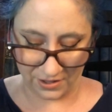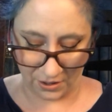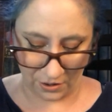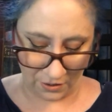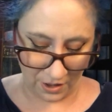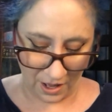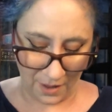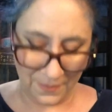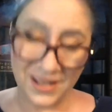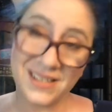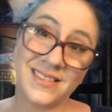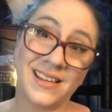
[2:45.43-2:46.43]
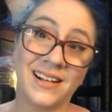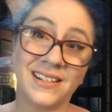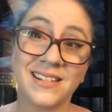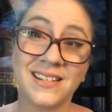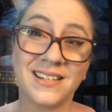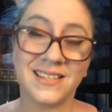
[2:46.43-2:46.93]
So
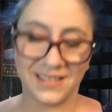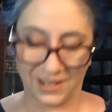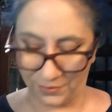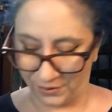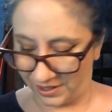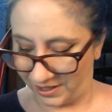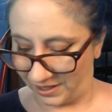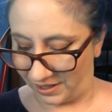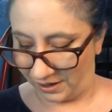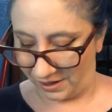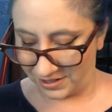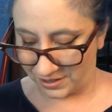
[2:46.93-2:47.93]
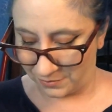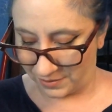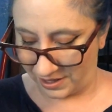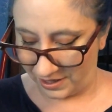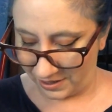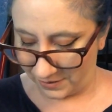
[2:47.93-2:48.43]
excited to see what he got
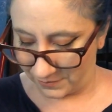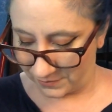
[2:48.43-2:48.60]
me.